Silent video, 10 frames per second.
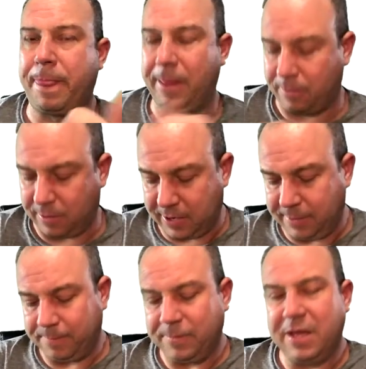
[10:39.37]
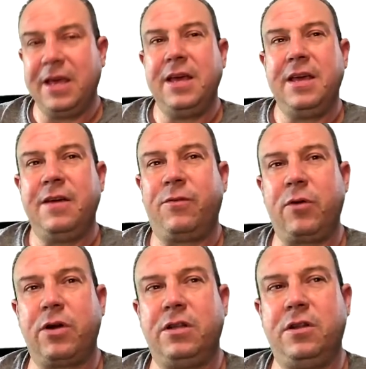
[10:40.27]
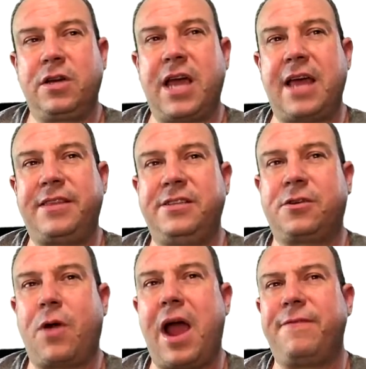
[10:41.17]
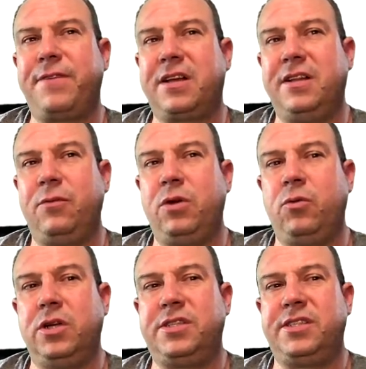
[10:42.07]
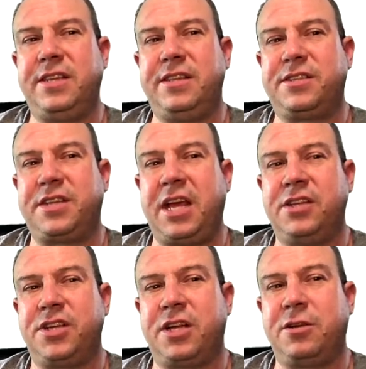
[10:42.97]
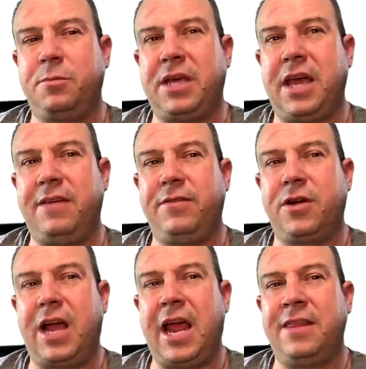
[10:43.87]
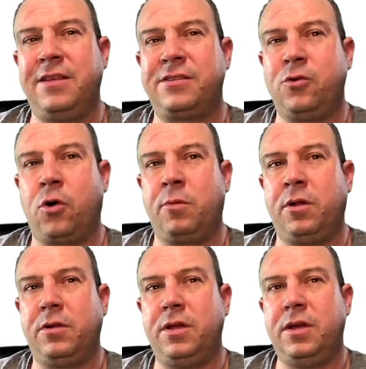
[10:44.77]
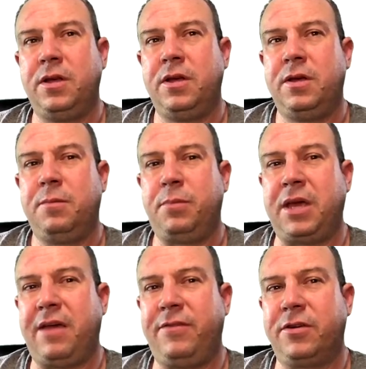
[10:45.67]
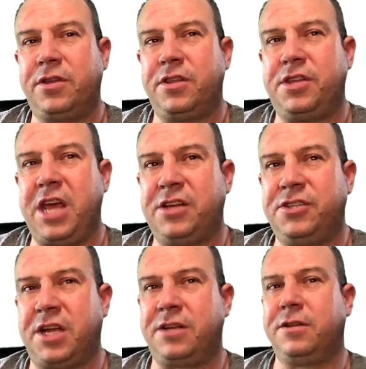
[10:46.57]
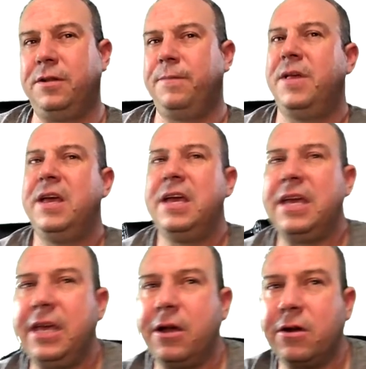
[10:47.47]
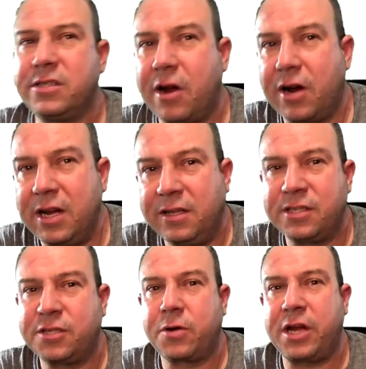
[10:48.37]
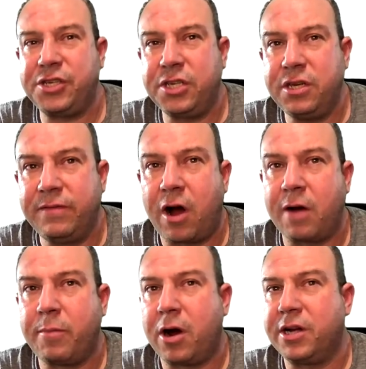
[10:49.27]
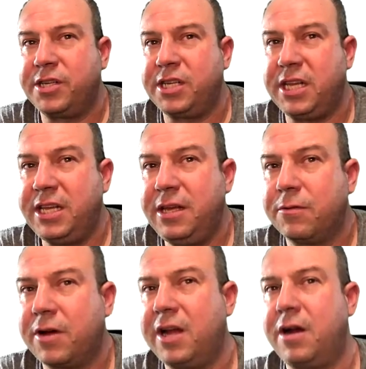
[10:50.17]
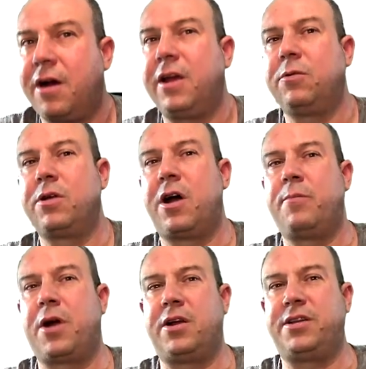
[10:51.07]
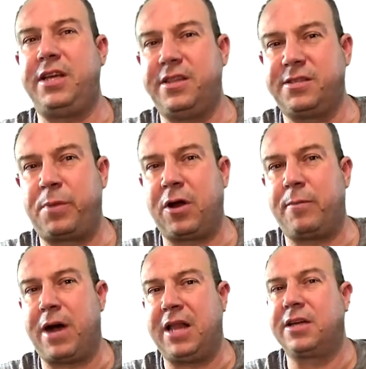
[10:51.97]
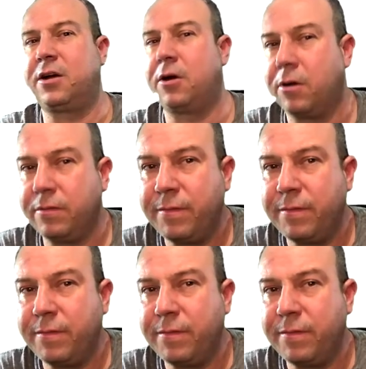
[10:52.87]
All right? If we were to look at these graphically, we would see this tangential behavior and this normal behavior to the tangential. Here is our illustration of r bar of t, right? R equal to r bar of t, this parabolic curve.